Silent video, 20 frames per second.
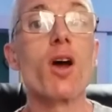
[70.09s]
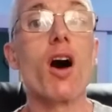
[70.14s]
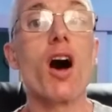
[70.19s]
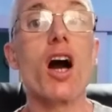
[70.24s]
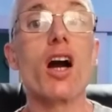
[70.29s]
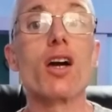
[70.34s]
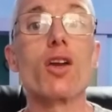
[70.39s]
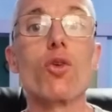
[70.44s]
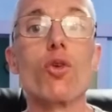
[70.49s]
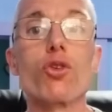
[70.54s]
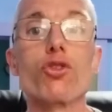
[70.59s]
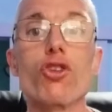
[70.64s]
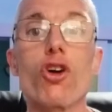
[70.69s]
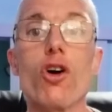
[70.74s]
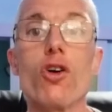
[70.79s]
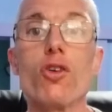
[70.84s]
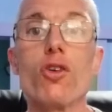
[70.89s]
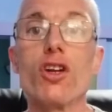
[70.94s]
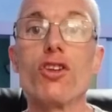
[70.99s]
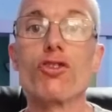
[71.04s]
I can
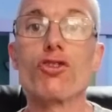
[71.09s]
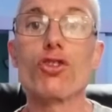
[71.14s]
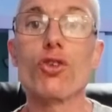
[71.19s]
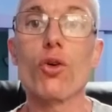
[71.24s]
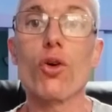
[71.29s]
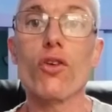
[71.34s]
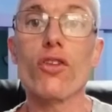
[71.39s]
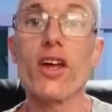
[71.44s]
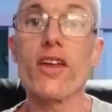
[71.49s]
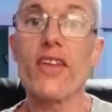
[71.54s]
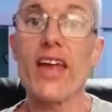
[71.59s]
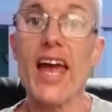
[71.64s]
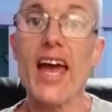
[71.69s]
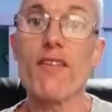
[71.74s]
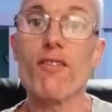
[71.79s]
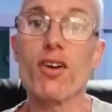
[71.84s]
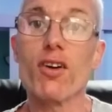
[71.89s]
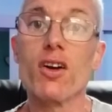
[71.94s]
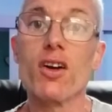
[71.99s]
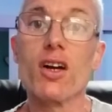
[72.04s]
also ensure that they
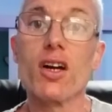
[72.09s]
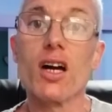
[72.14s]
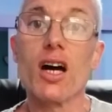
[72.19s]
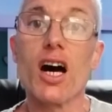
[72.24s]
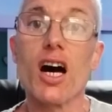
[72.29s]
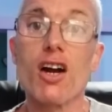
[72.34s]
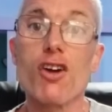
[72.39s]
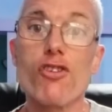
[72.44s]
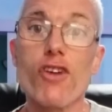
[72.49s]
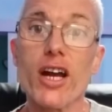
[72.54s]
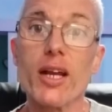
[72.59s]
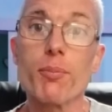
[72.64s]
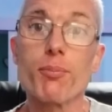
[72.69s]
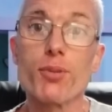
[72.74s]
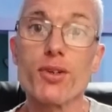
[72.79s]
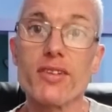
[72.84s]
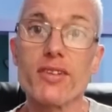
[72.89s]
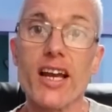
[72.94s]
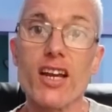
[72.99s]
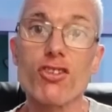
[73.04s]
have a great
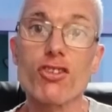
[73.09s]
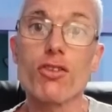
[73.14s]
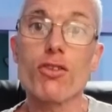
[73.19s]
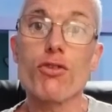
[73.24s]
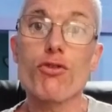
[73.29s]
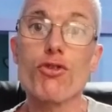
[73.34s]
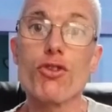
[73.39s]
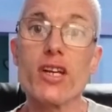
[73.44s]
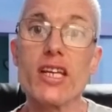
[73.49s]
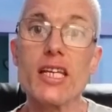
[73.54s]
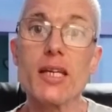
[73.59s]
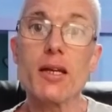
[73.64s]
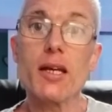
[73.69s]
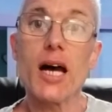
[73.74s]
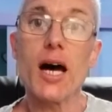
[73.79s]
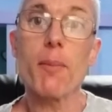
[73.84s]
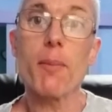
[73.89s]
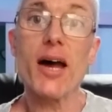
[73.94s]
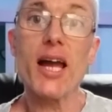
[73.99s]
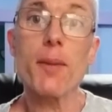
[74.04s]
protection through
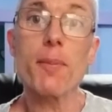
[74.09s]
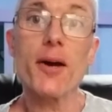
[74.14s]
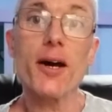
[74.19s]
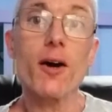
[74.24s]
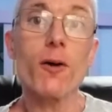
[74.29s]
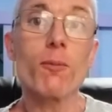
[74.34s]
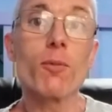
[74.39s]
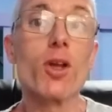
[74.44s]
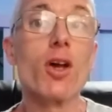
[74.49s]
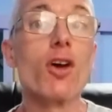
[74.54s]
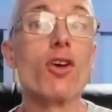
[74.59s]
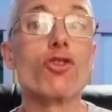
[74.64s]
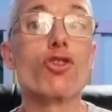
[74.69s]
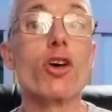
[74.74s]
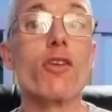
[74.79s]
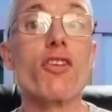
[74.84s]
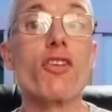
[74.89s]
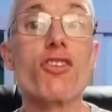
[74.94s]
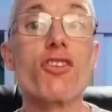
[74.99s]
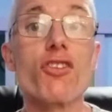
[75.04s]
PayPal,
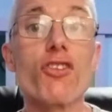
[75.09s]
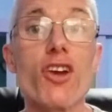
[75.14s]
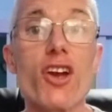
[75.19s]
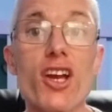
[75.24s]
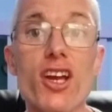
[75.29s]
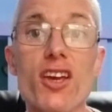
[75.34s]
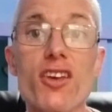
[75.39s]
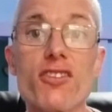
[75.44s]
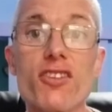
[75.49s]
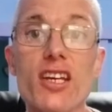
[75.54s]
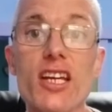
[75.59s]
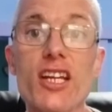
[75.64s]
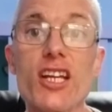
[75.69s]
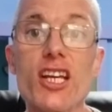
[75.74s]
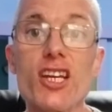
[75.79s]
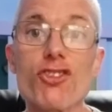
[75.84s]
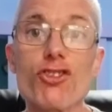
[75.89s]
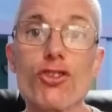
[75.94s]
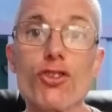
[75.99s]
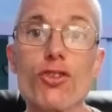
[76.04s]
so if there's any
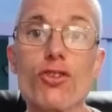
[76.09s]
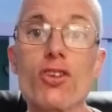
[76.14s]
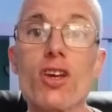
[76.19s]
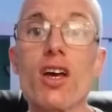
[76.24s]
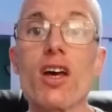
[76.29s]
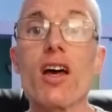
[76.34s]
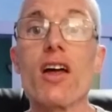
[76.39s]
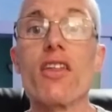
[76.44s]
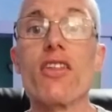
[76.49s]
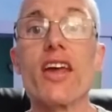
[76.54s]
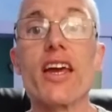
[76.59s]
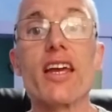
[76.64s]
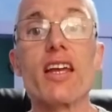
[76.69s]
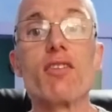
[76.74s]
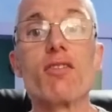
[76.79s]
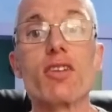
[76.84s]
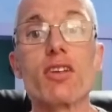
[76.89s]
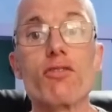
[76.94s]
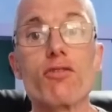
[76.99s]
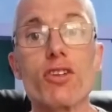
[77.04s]
issues, they
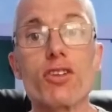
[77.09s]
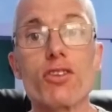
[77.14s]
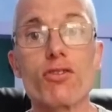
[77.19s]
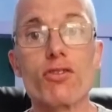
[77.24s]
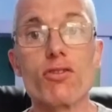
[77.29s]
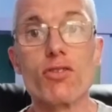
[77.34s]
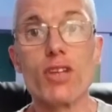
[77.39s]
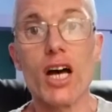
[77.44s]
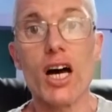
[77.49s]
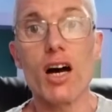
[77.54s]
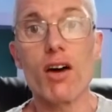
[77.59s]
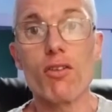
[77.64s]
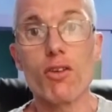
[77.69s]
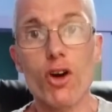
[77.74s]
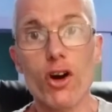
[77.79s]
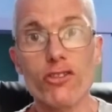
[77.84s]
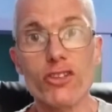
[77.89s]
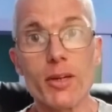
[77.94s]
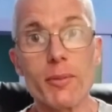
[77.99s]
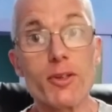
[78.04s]
can
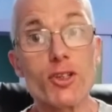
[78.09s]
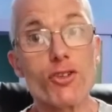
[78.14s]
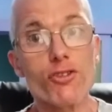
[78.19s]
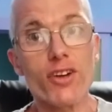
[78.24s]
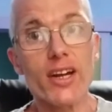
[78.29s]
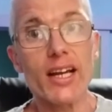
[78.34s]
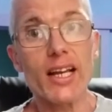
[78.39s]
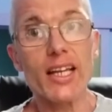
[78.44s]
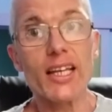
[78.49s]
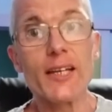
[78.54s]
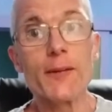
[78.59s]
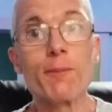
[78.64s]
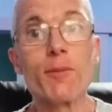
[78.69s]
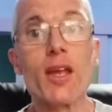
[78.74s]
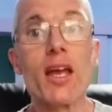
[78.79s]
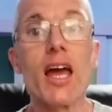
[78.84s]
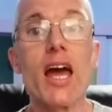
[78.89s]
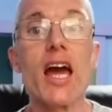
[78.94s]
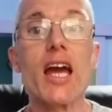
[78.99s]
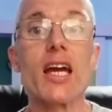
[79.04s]
contact me directly
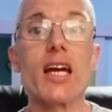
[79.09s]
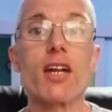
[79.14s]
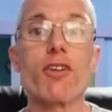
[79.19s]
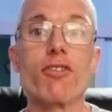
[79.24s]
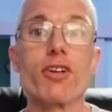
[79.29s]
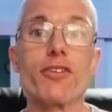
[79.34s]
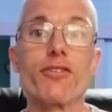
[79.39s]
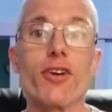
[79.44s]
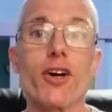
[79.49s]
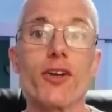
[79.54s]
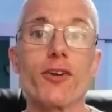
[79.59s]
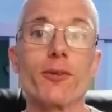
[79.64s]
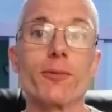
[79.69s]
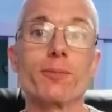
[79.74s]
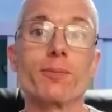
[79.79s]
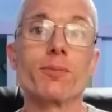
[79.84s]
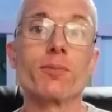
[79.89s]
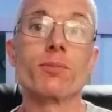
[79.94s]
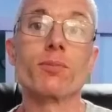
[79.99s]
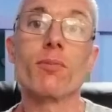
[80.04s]
and get a refund.
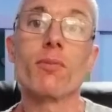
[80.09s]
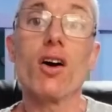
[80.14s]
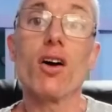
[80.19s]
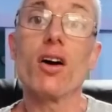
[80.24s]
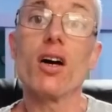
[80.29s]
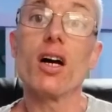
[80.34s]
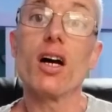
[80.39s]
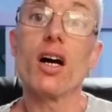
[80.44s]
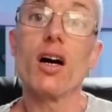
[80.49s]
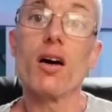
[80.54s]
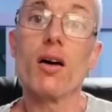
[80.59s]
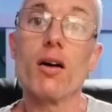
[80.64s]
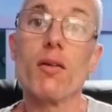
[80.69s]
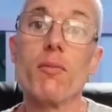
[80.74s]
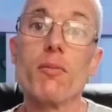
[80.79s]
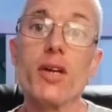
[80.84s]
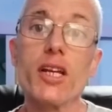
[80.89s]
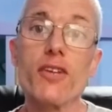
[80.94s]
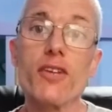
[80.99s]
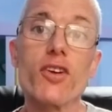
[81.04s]

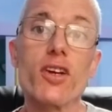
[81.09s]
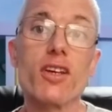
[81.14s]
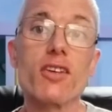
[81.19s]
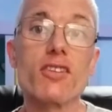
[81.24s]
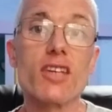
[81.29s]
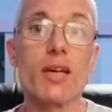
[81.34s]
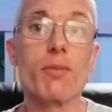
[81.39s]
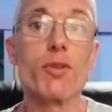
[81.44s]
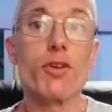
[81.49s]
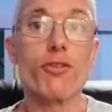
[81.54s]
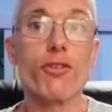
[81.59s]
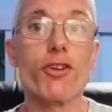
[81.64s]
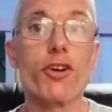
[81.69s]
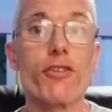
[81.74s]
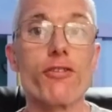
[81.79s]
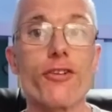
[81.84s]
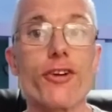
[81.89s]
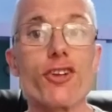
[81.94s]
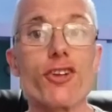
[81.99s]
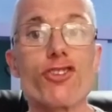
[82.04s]
Minifigures can be
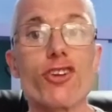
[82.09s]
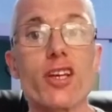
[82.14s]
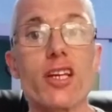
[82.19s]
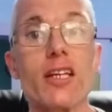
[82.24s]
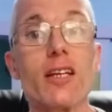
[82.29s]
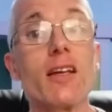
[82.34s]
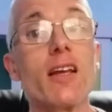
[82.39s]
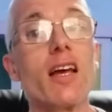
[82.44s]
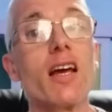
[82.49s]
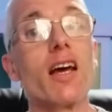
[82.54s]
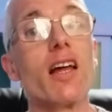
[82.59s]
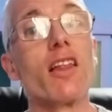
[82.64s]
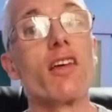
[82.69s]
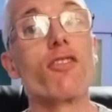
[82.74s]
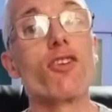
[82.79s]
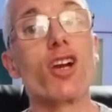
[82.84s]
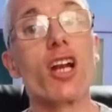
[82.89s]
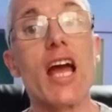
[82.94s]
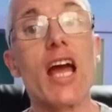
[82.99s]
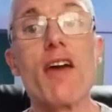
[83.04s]
very, very tricky.
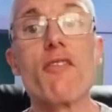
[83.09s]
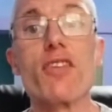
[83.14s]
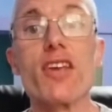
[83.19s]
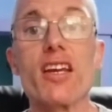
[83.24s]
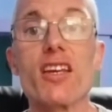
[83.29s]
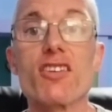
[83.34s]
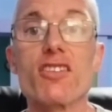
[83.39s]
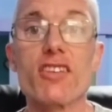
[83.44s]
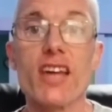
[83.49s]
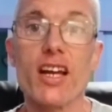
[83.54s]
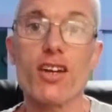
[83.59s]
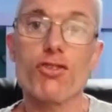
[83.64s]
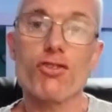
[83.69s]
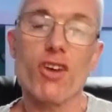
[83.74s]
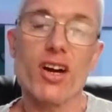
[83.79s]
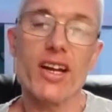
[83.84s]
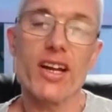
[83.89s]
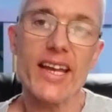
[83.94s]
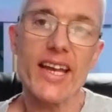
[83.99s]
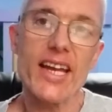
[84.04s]
They've got to have the exact
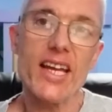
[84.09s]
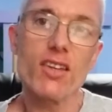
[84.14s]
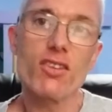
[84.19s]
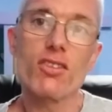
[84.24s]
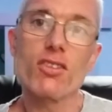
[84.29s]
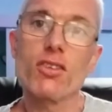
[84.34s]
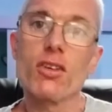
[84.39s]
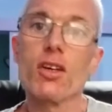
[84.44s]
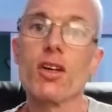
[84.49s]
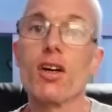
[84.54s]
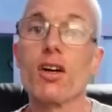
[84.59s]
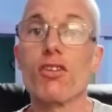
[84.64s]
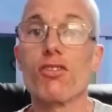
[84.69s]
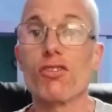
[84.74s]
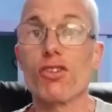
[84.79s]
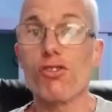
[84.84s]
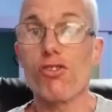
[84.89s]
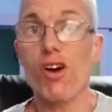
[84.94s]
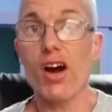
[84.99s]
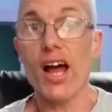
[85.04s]
right heads,
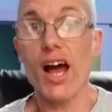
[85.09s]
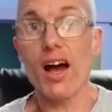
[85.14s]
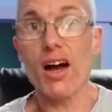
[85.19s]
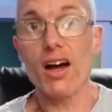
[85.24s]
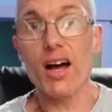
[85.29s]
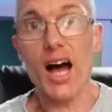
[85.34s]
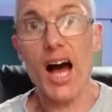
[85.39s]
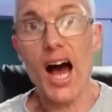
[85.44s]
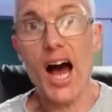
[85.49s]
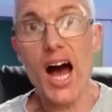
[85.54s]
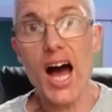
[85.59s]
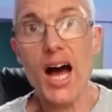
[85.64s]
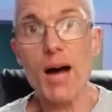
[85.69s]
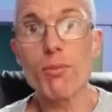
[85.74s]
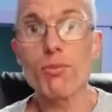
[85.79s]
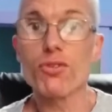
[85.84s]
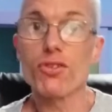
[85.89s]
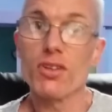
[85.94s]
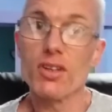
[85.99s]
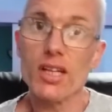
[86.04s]
the right
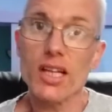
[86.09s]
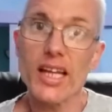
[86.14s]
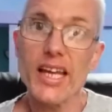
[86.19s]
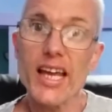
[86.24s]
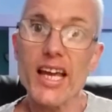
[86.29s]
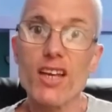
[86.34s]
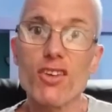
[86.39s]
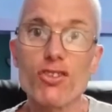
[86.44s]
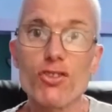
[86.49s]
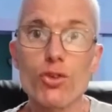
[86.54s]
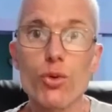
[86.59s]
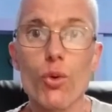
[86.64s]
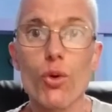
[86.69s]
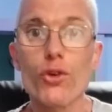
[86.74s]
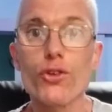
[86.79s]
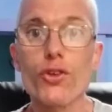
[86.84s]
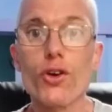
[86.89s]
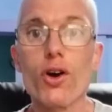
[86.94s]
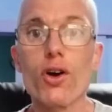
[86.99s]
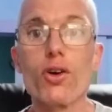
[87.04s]
arms, legs,
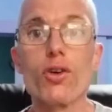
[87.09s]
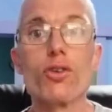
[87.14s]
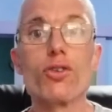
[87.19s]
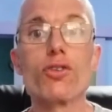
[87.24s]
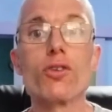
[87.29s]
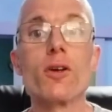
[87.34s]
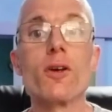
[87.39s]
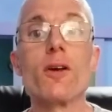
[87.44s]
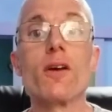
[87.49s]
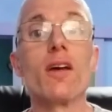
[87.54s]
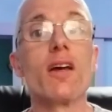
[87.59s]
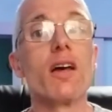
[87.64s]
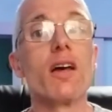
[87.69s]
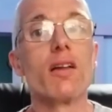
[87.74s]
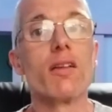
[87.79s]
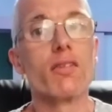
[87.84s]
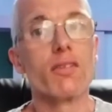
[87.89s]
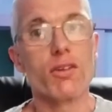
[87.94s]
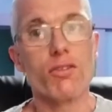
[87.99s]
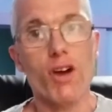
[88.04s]
torsos,
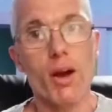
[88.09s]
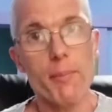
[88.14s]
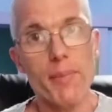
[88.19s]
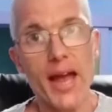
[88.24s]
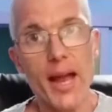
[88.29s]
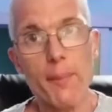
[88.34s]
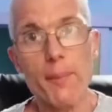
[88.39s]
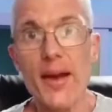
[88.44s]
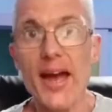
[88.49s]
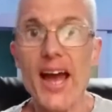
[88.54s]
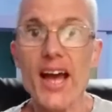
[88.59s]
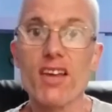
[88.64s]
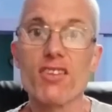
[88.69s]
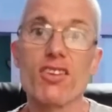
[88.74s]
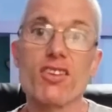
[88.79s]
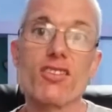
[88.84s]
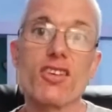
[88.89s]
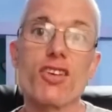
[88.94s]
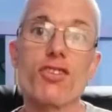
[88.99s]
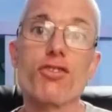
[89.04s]
the right backpacks,
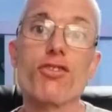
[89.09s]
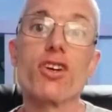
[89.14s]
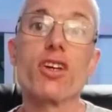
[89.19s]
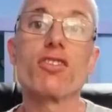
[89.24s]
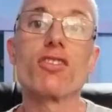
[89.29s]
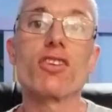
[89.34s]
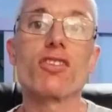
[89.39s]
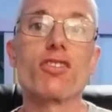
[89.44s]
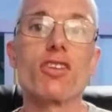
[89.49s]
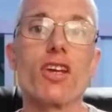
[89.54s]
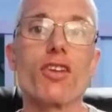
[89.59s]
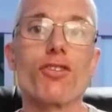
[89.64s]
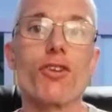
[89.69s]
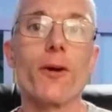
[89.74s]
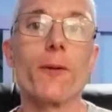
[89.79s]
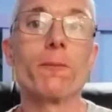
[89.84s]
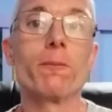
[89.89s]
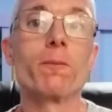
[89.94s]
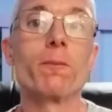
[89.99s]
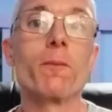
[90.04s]
accessories,
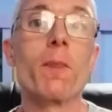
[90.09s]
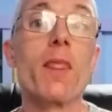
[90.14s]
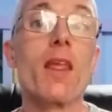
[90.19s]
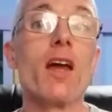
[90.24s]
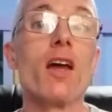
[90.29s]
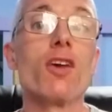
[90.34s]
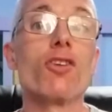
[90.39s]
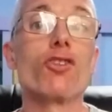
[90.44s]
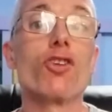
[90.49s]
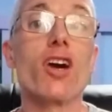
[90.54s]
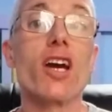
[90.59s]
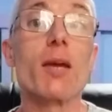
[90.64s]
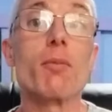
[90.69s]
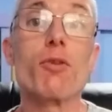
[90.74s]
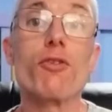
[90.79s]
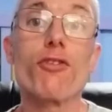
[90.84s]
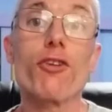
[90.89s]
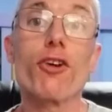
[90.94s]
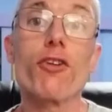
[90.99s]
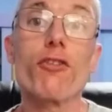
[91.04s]
etc. So it can be
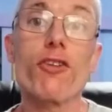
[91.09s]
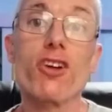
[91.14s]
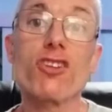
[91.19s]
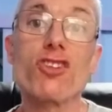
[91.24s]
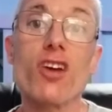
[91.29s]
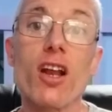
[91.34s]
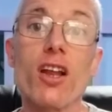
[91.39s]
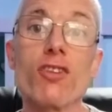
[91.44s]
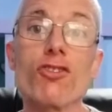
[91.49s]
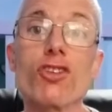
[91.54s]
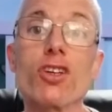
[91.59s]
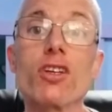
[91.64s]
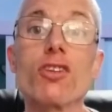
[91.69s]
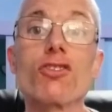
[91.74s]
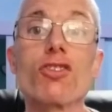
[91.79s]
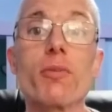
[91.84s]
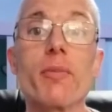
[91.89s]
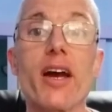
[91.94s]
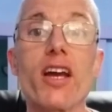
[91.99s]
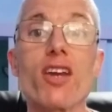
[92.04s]
very, very challenging
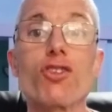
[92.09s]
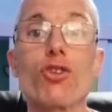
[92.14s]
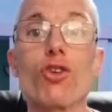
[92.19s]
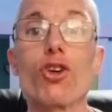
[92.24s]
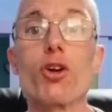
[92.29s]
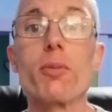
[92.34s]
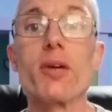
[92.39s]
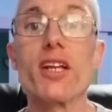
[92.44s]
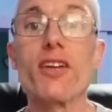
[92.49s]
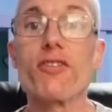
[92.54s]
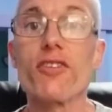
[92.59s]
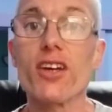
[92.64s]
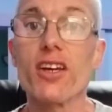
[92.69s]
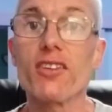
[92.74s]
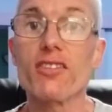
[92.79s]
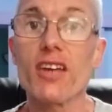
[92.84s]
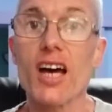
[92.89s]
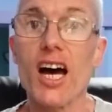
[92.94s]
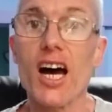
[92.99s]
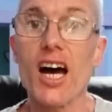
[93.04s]
to make sure your
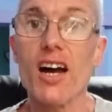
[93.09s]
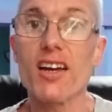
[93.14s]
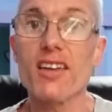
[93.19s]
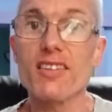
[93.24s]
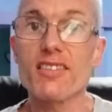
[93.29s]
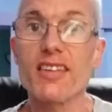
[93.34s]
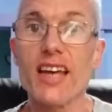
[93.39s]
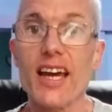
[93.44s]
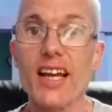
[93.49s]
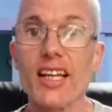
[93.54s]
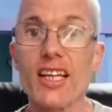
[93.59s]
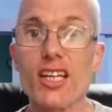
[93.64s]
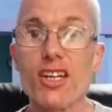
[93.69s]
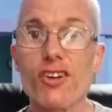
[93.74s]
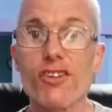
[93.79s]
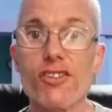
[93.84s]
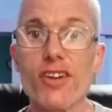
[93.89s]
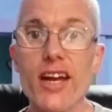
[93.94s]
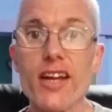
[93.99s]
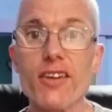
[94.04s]
minifigures are exactly
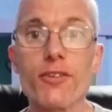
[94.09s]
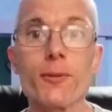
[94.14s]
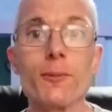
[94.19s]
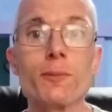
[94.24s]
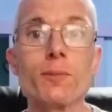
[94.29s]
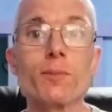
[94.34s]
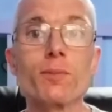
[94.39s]
correct.